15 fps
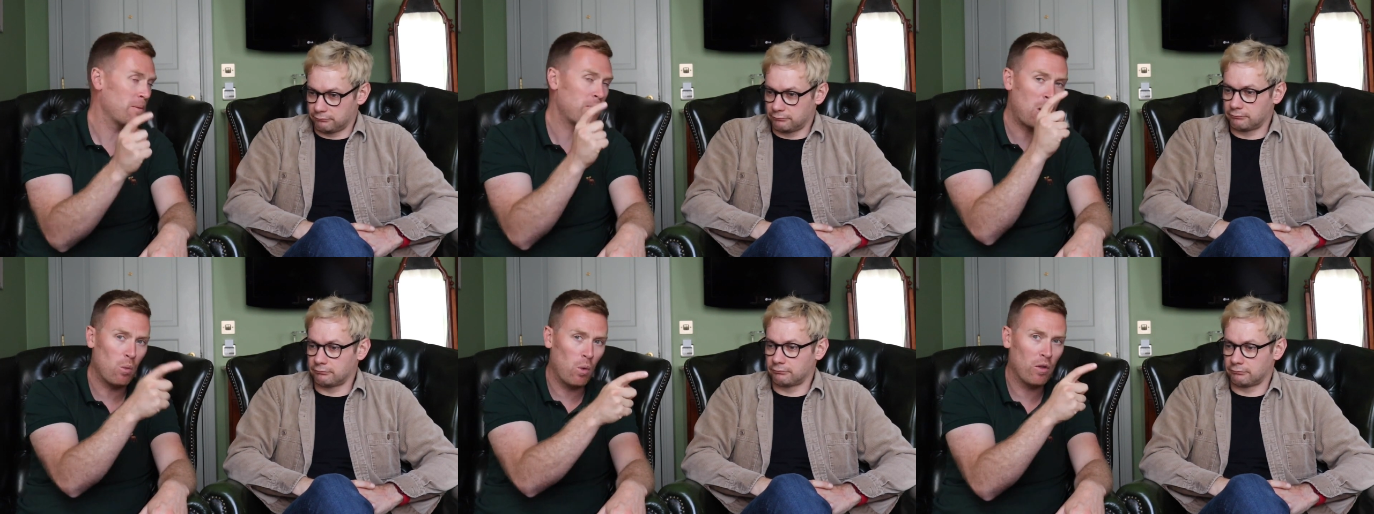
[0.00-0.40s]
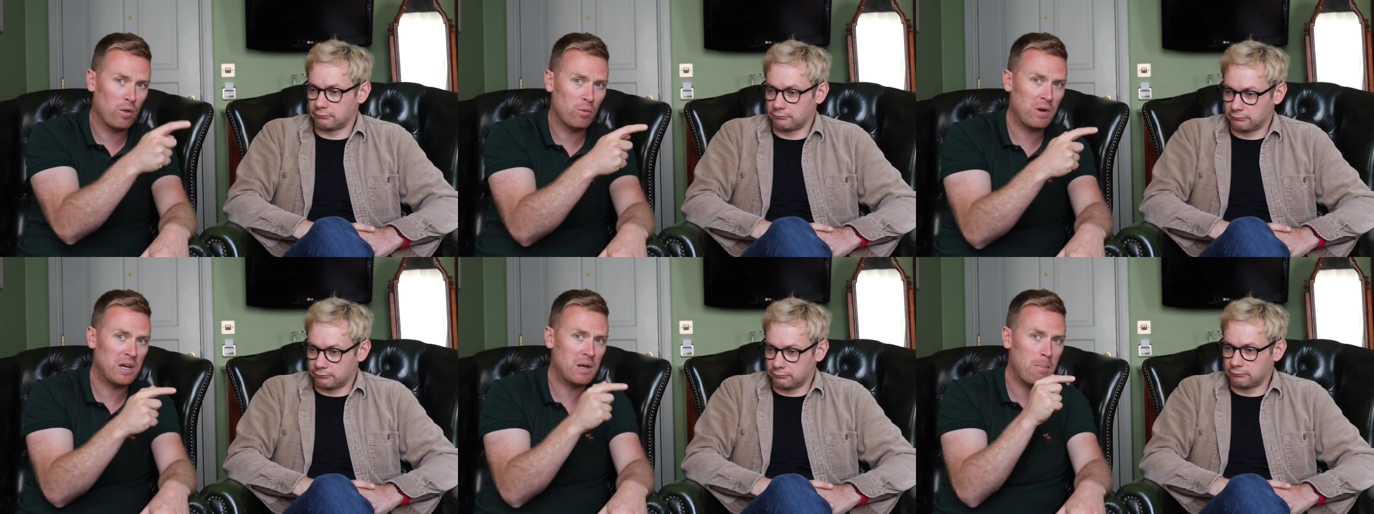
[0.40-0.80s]
Speaker 1: about what the
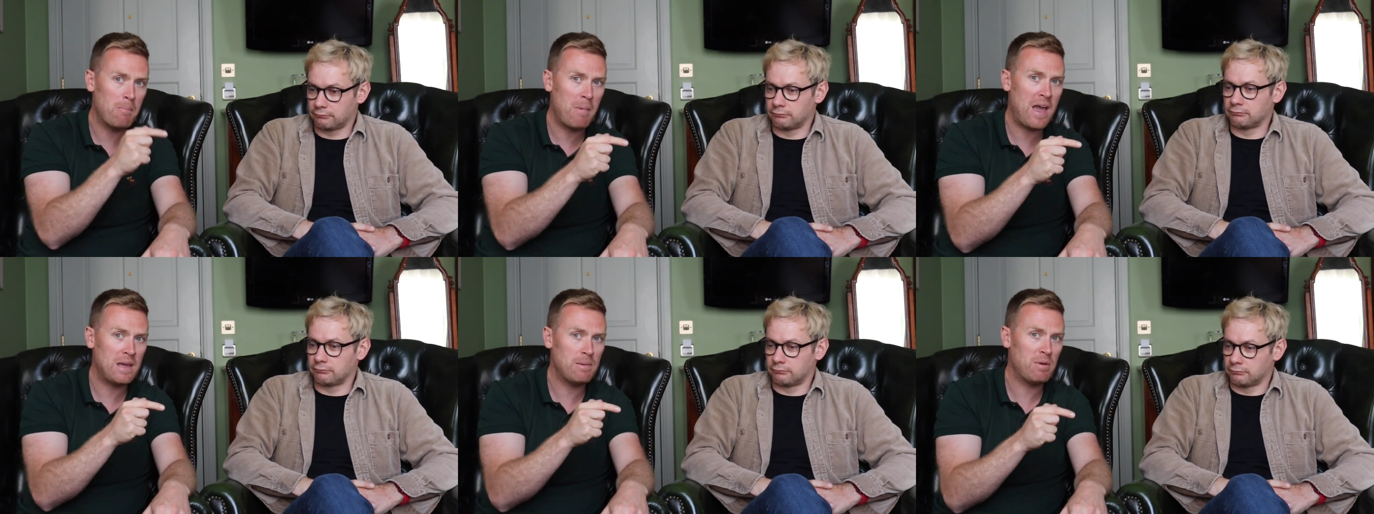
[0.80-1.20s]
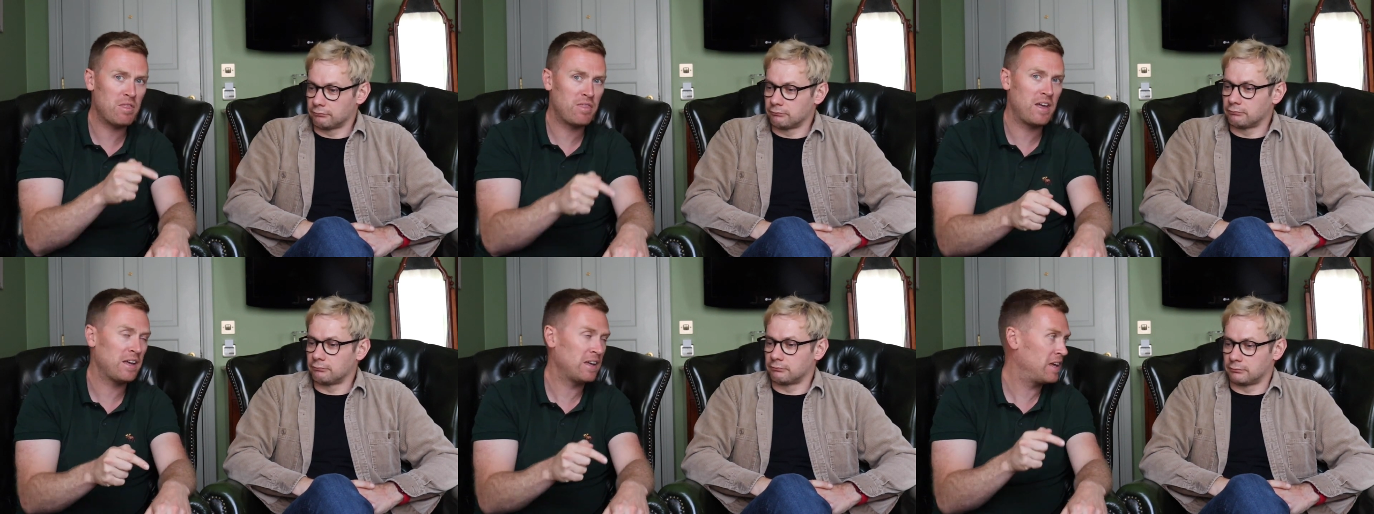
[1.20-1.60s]
reader may be
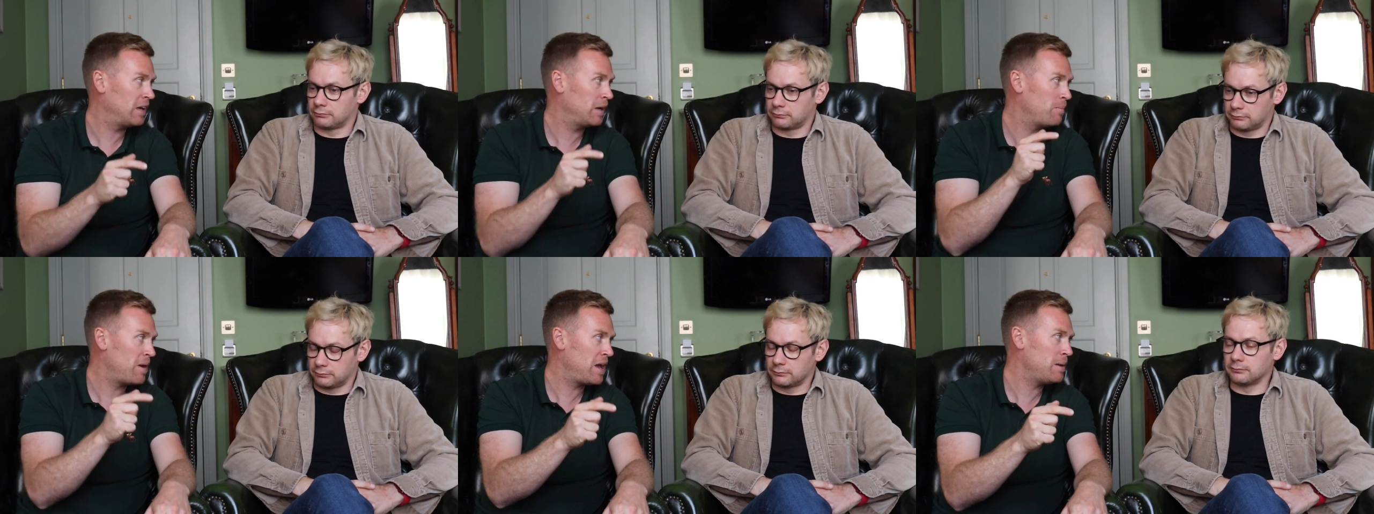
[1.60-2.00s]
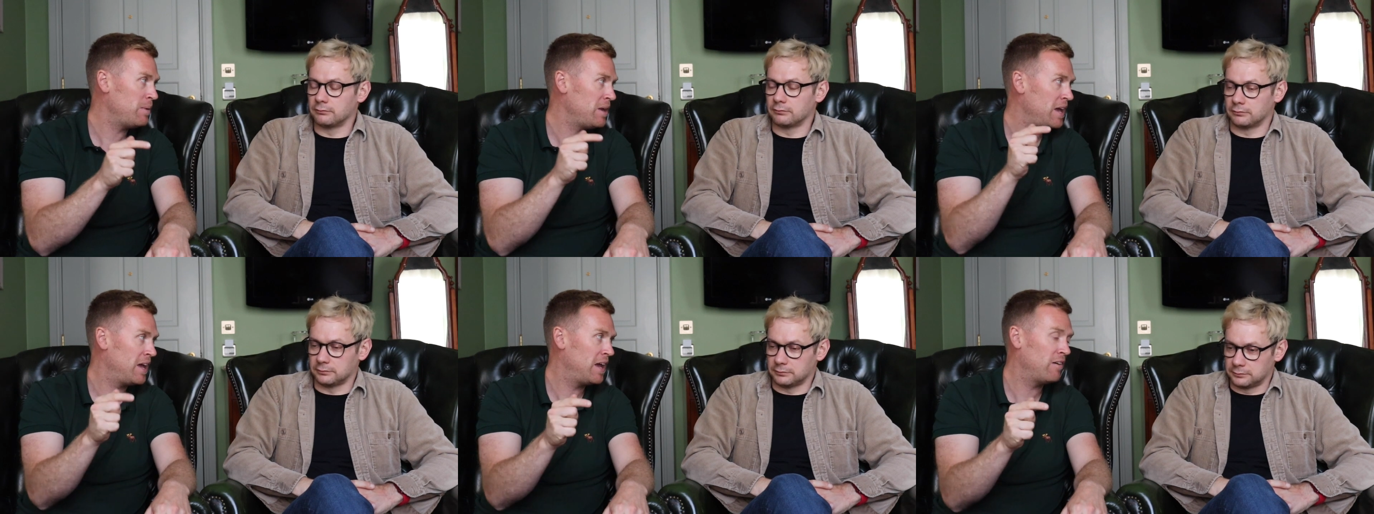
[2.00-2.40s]
thinking and may
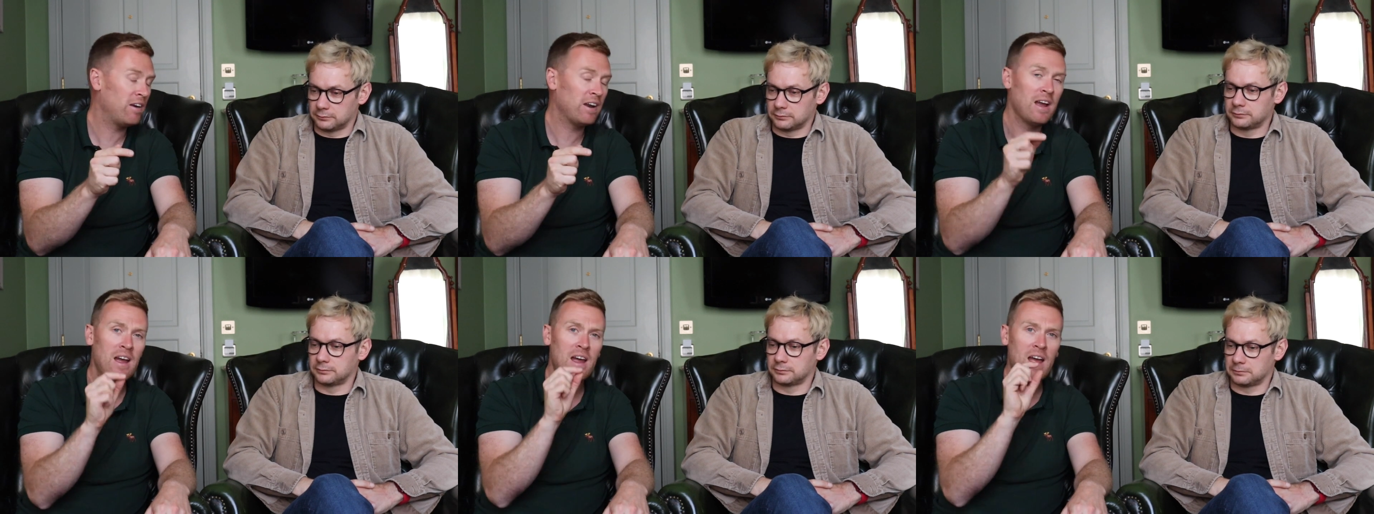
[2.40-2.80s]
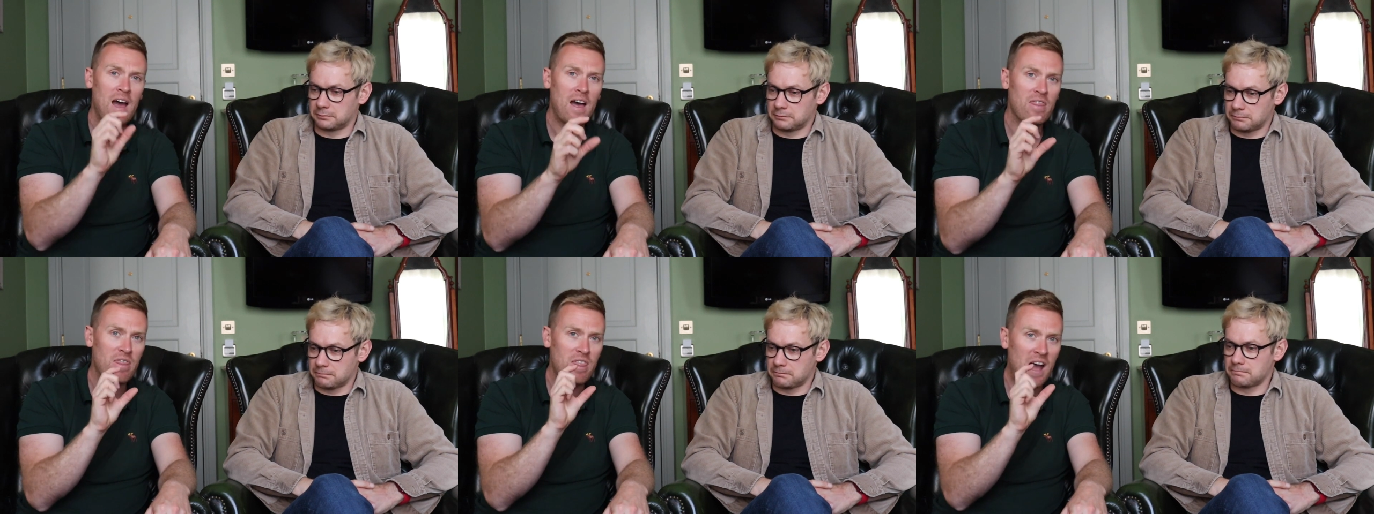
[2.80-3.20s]
be hearing.
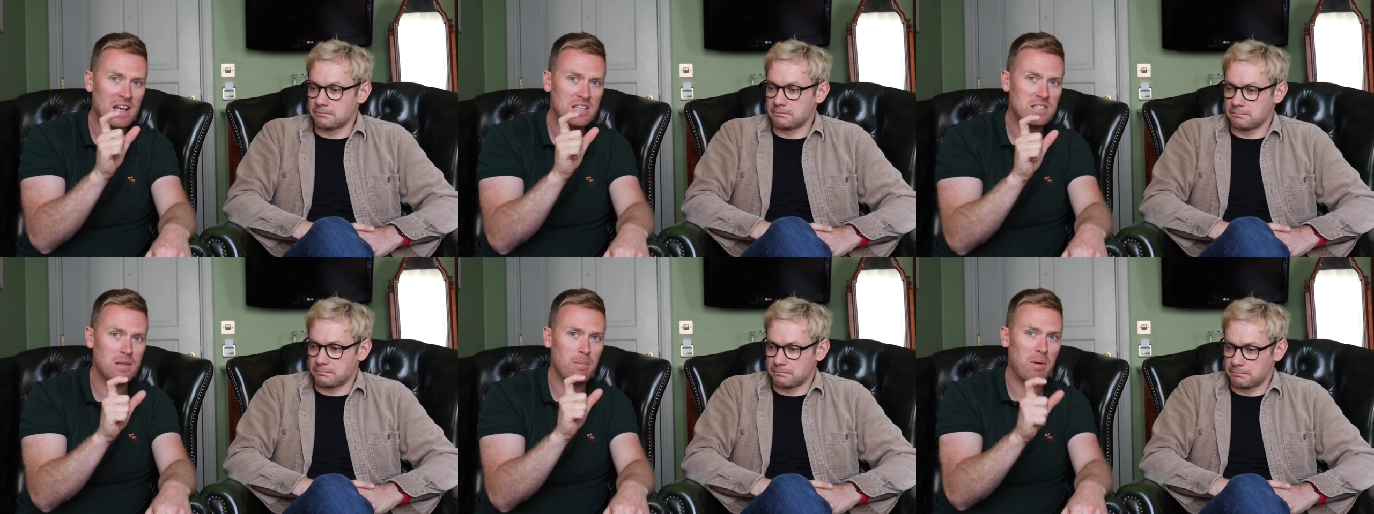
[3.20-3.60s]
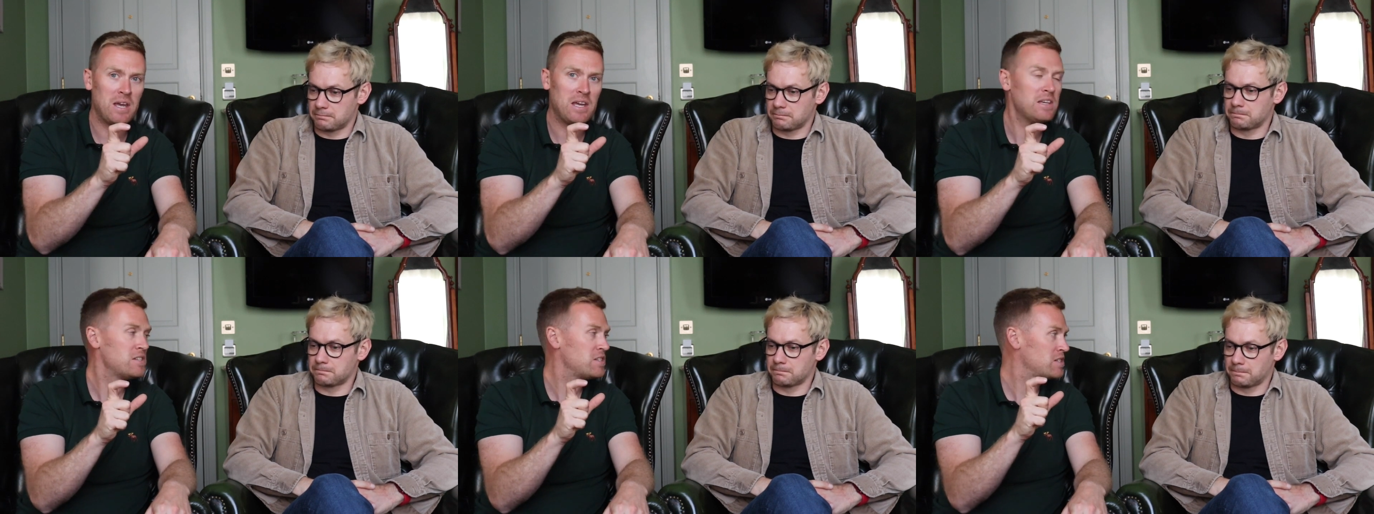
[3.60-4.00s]
And that's the
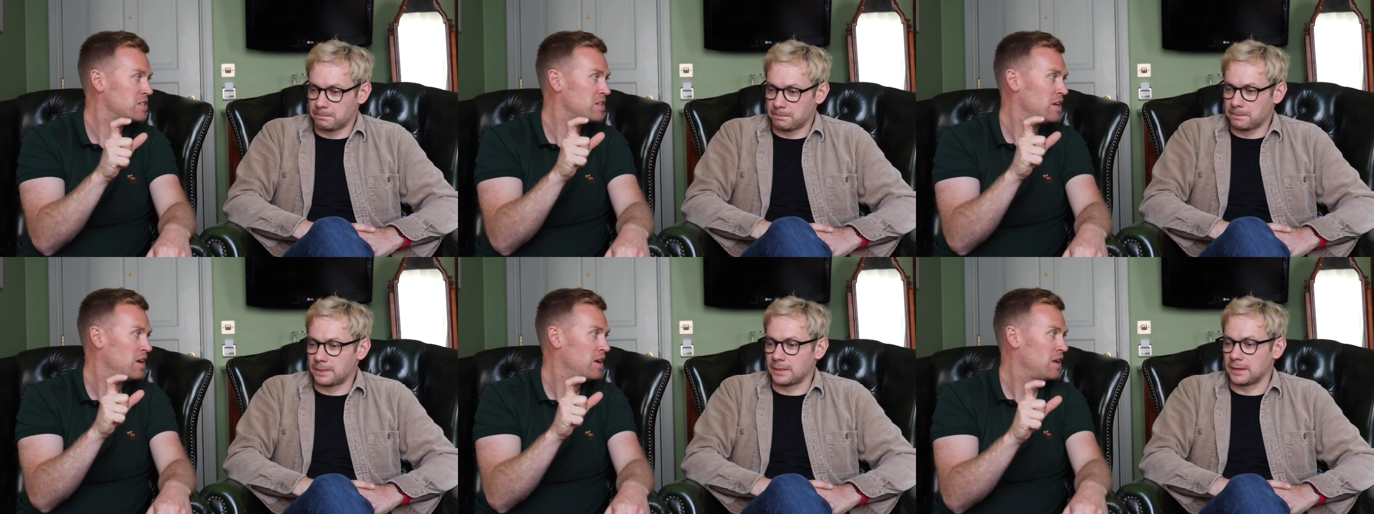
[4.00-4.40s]
piece